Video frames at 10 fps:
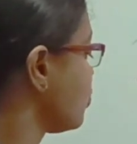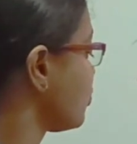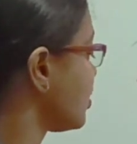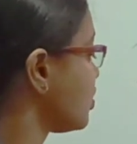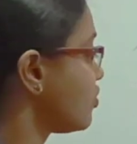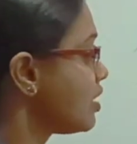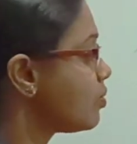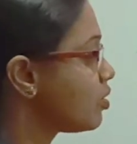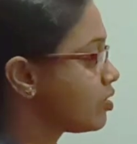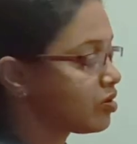to the 12
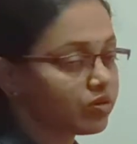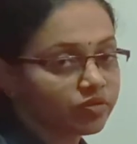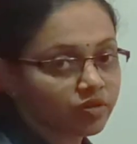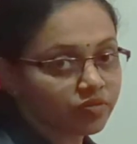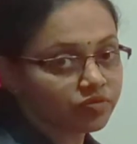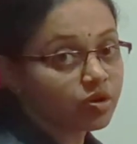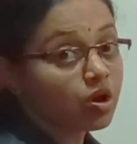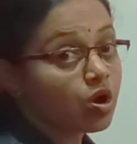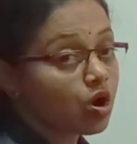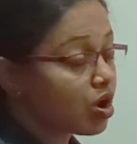molecules of
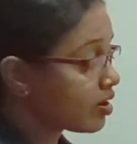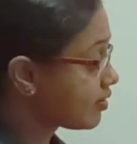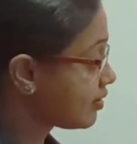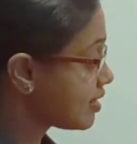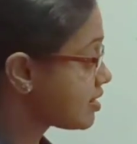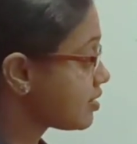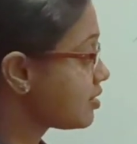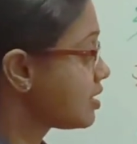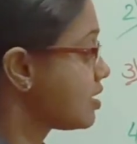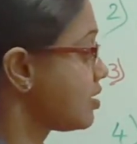
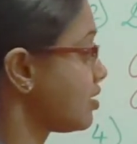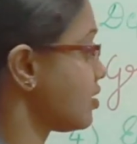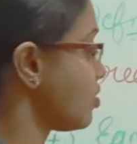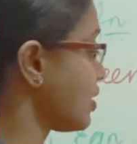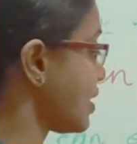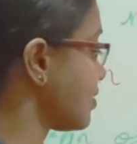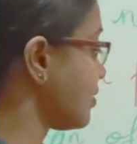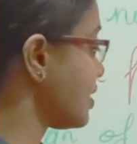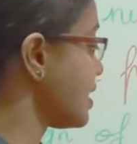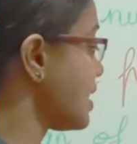oxygen. Here you can
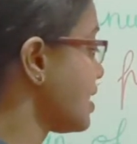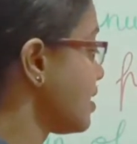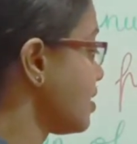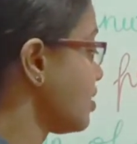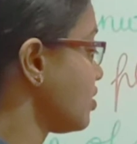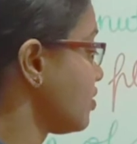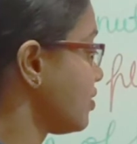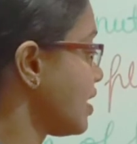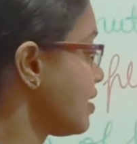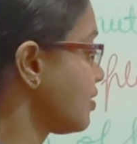see
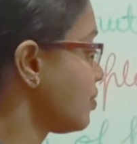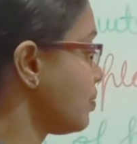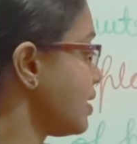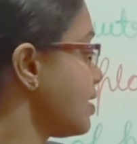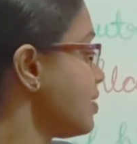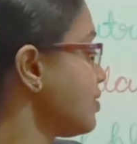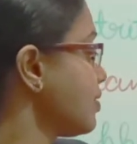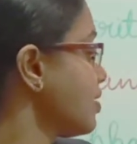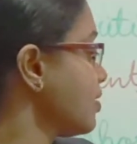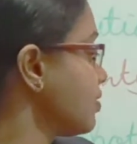6
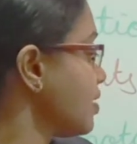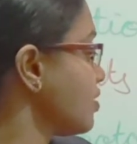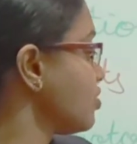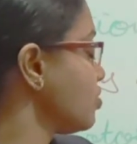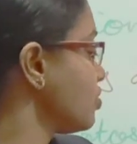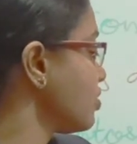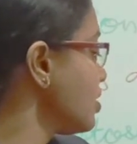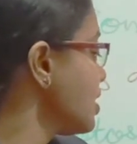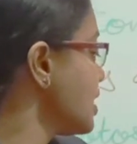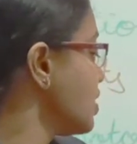plus 6 to
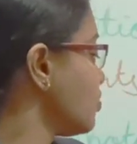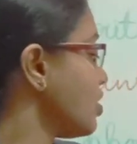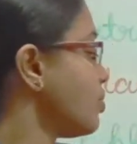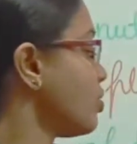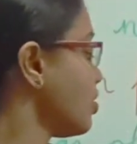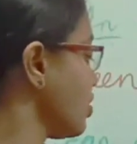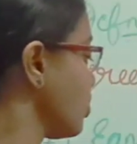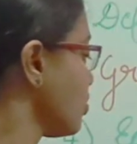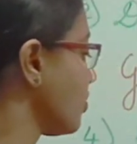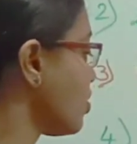the 12
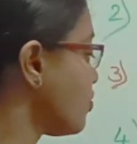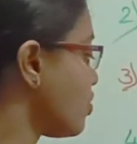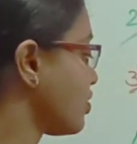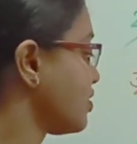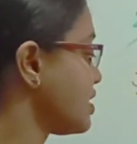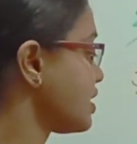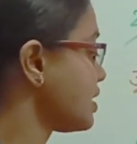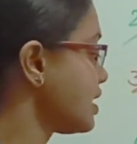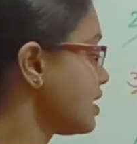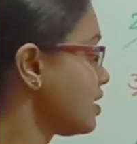molecules of
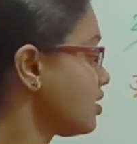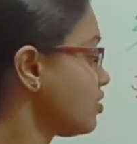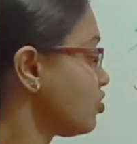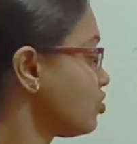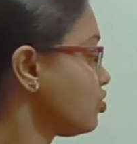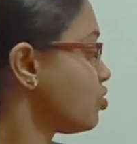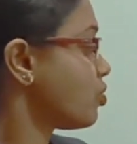oxygen. Here also 2